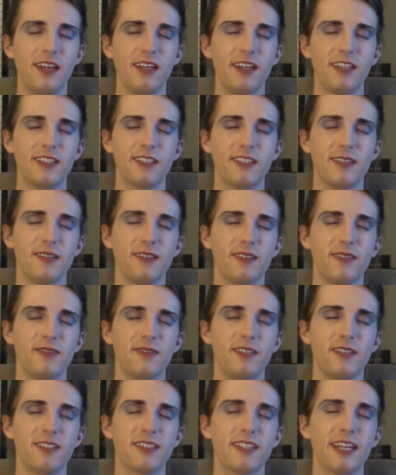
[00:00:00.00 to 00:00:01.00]
It's
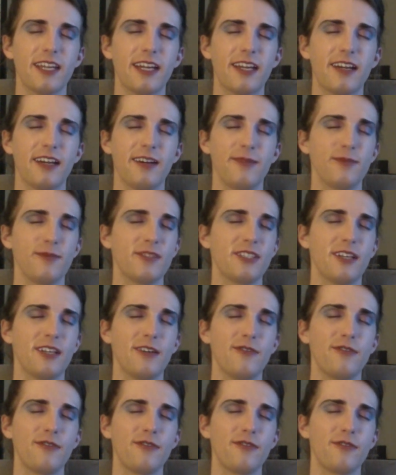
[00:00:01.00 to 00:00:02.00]
like
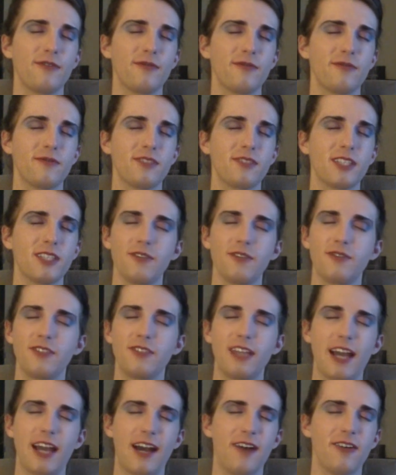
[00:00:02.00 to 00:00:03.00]

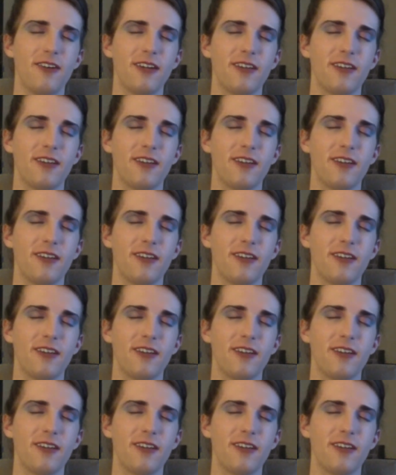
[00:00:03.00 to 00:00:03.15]
self-doubt.